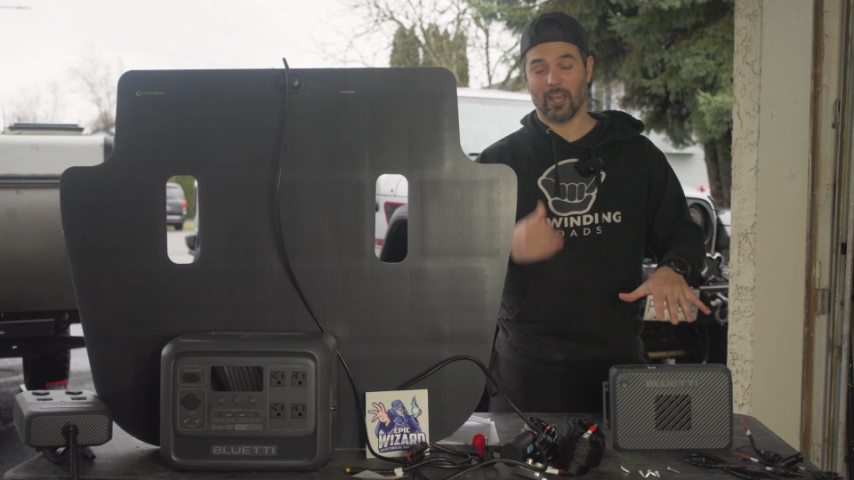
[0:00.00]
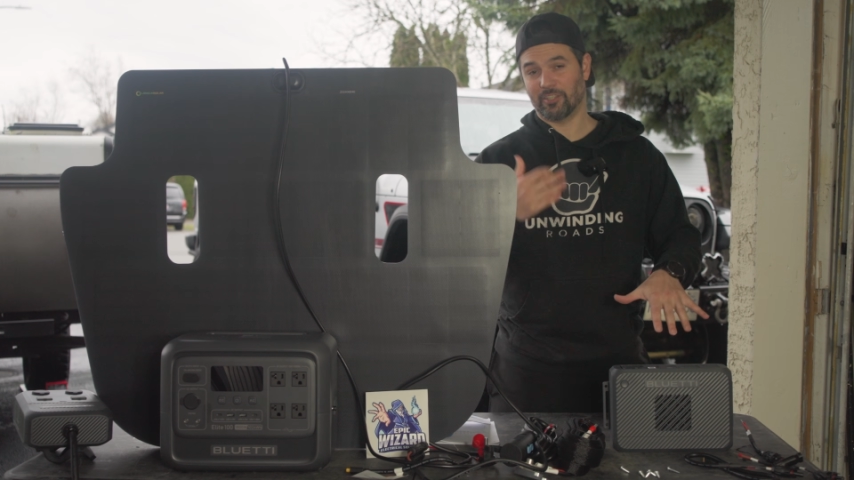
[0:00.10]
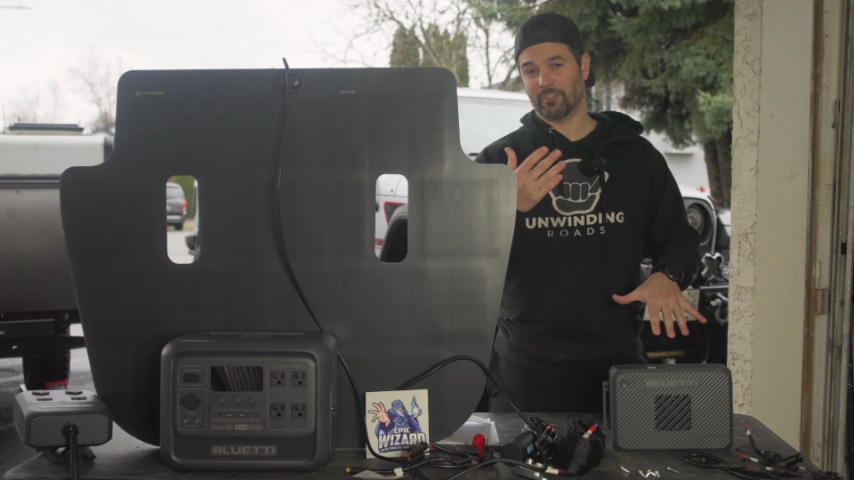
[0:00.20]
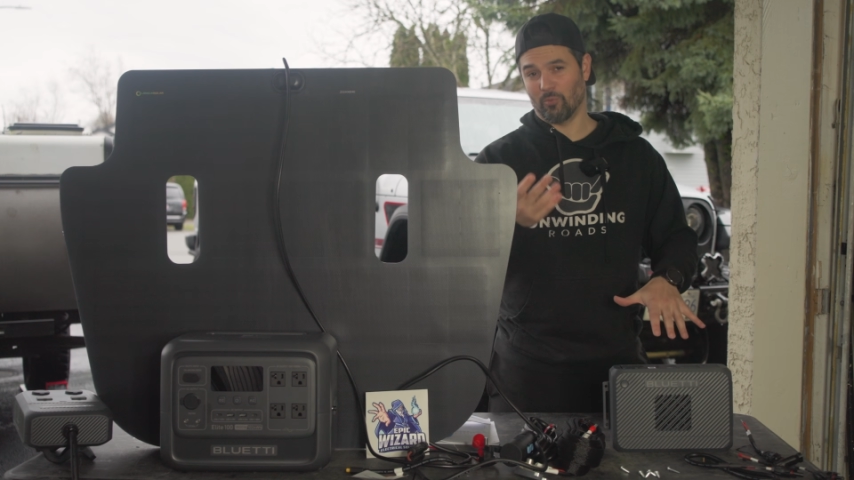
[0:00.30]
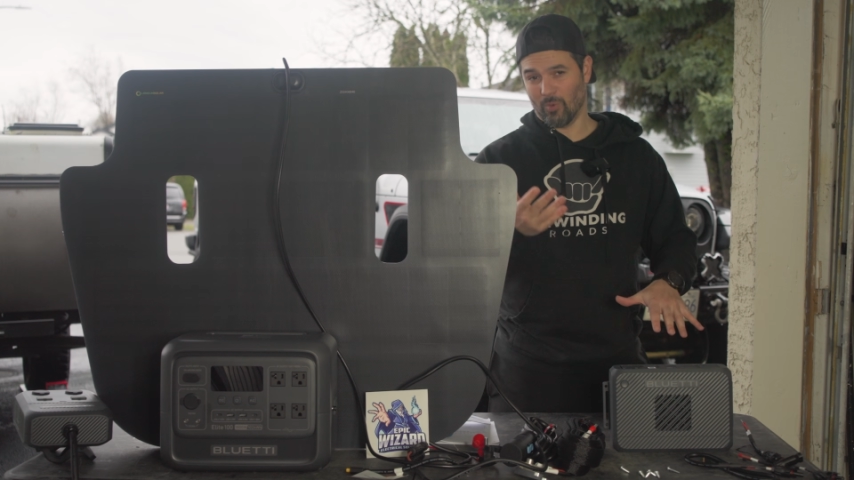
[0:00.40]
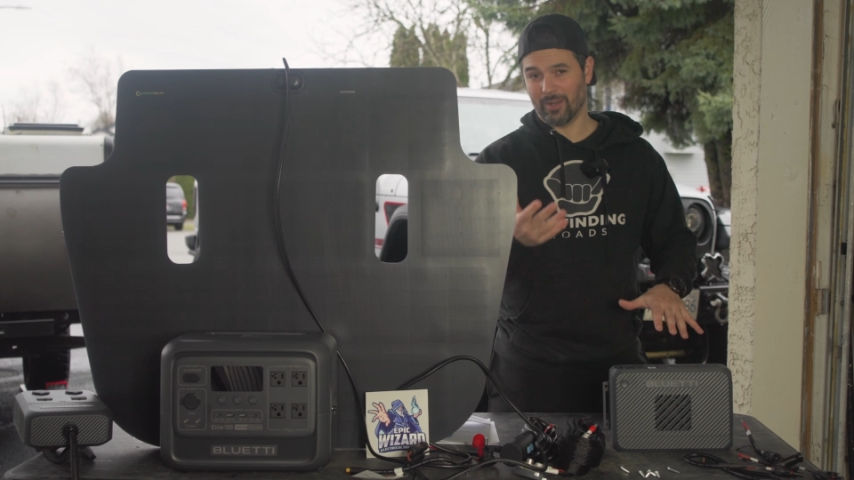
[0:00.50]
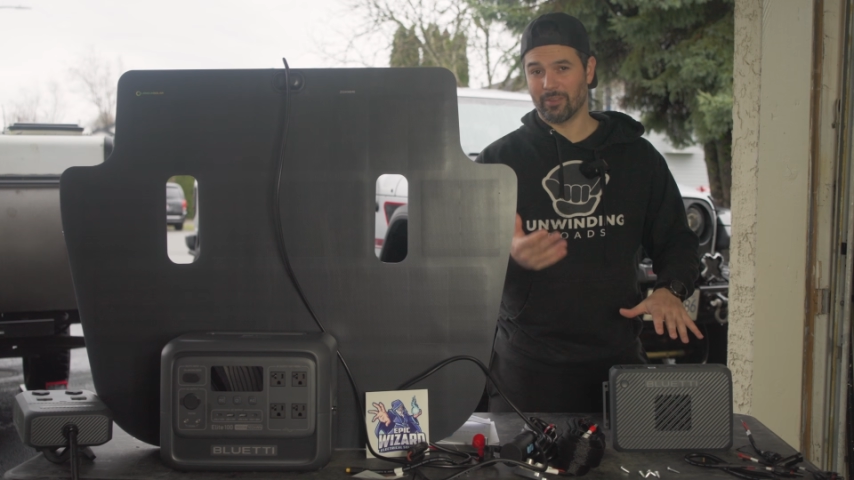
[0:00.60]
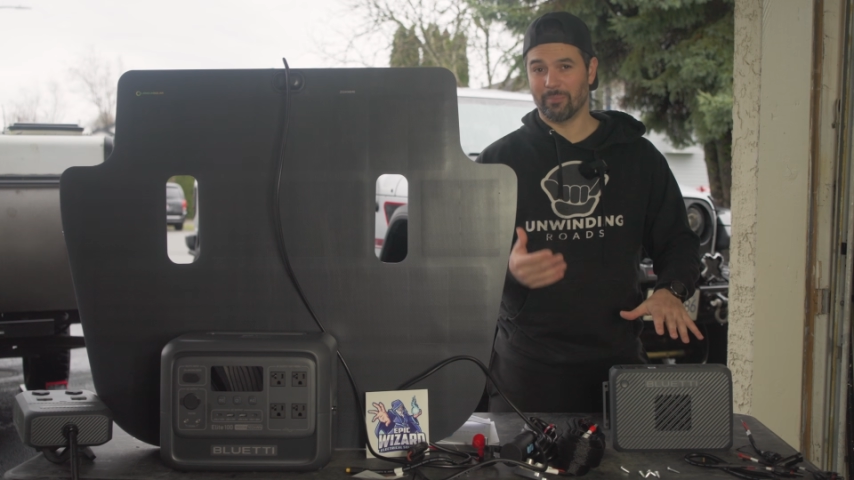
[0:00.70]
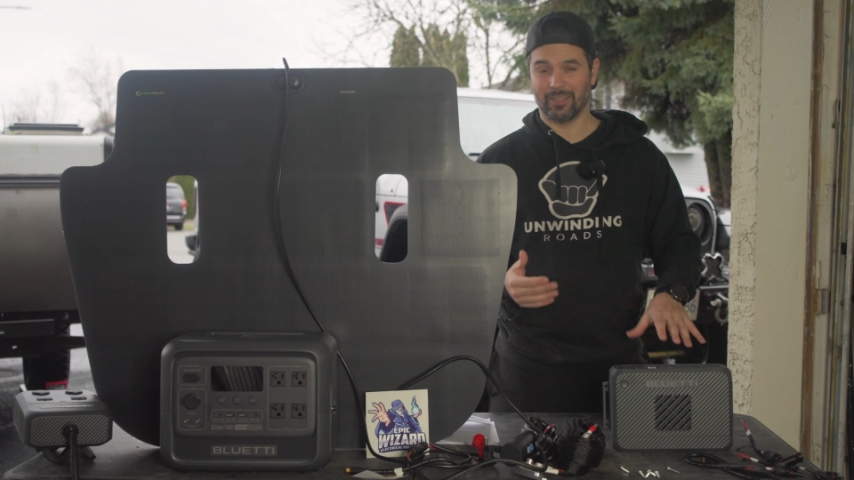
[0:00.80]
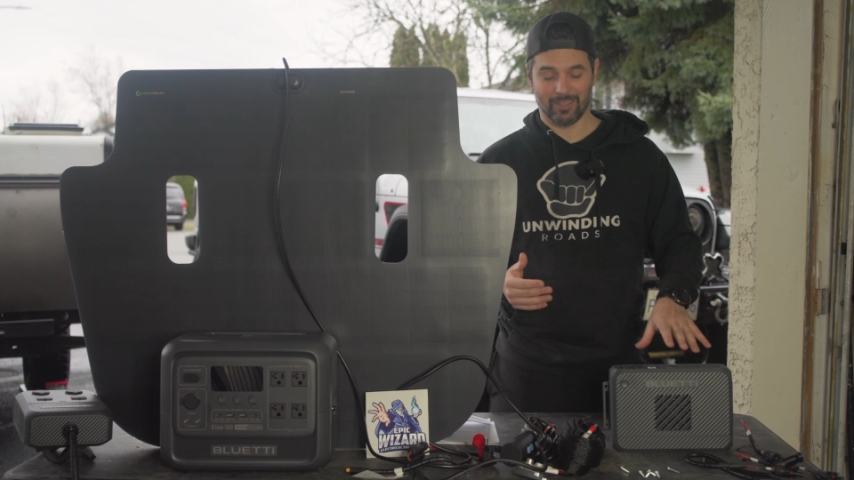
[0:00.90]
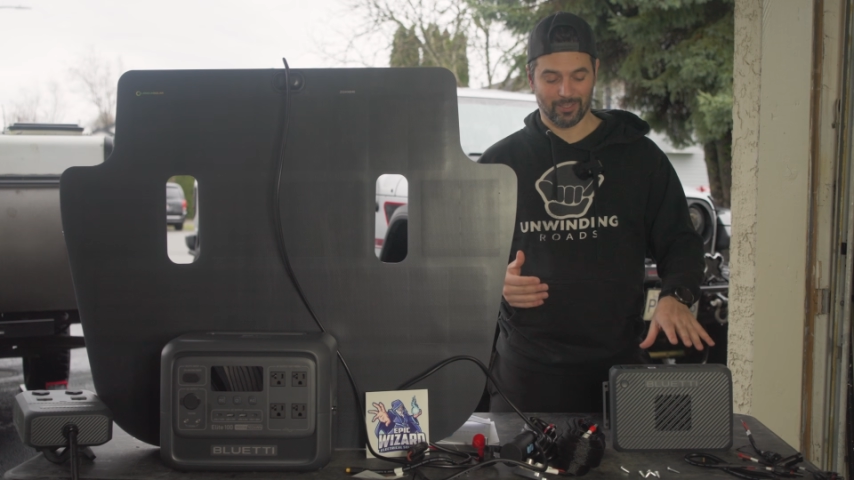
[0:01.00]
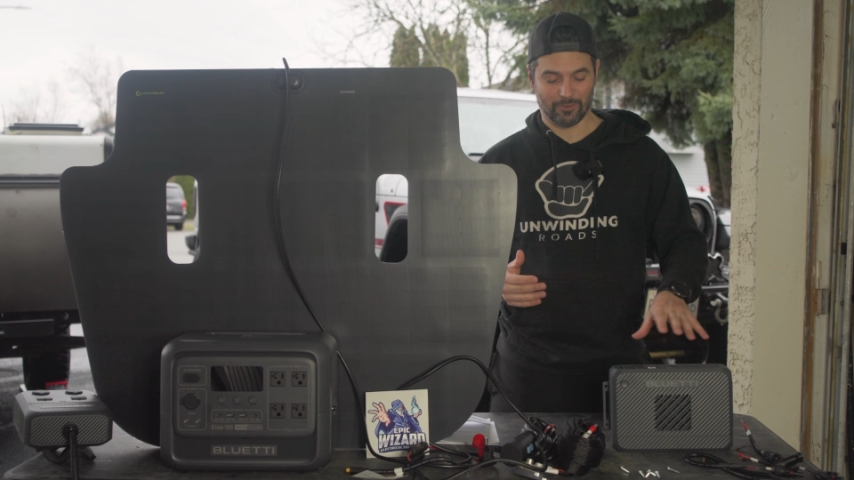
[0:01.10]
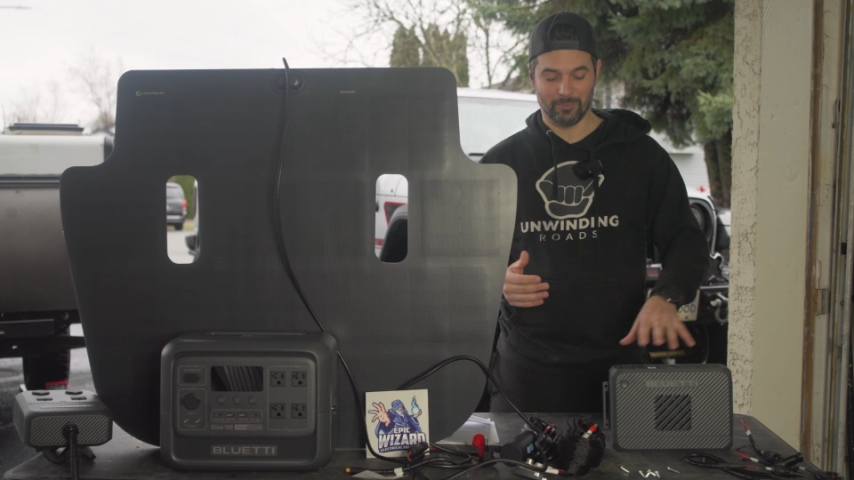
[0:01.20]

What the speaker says: I should say one of the big things for